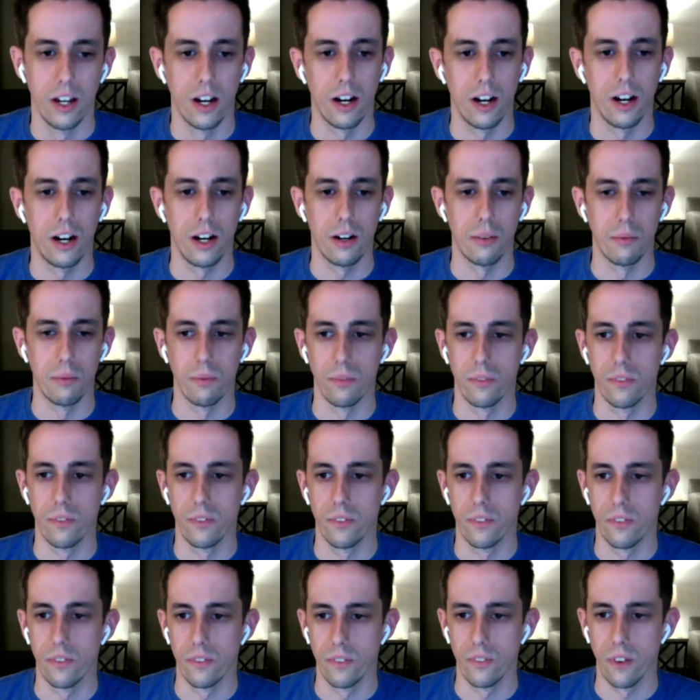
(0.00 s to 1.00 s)

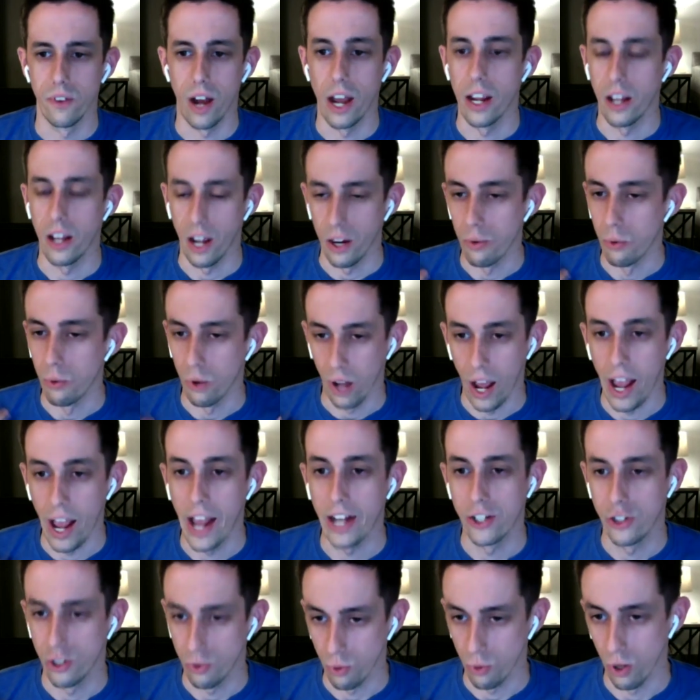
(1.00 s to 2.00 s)
I
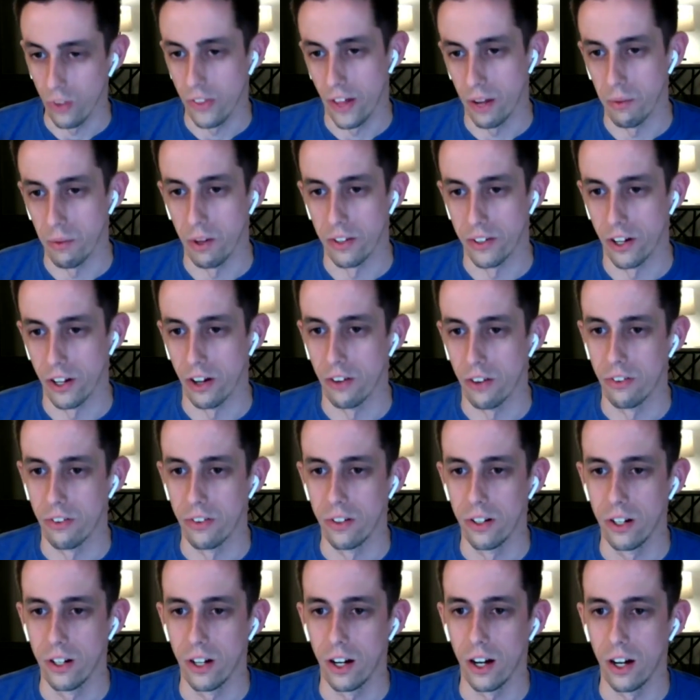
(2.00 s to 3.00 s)
actually wrote that myself.
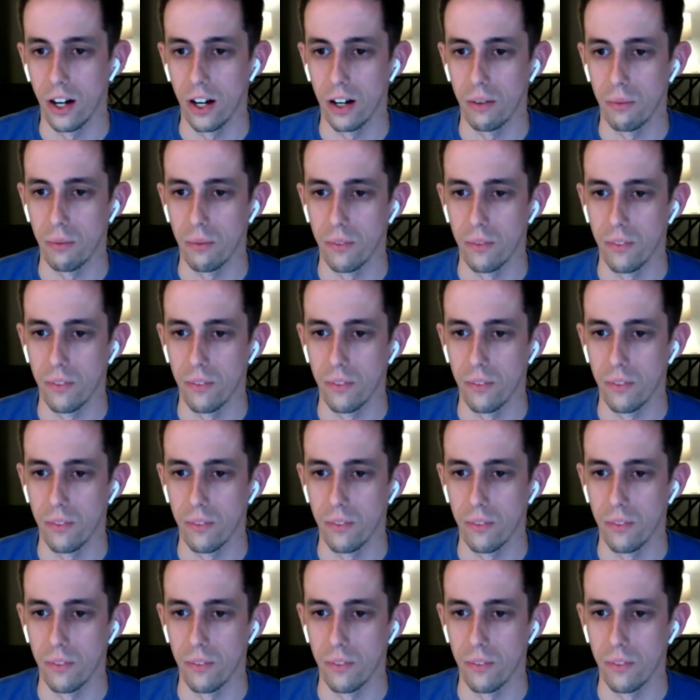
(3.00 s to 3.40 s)
Wow.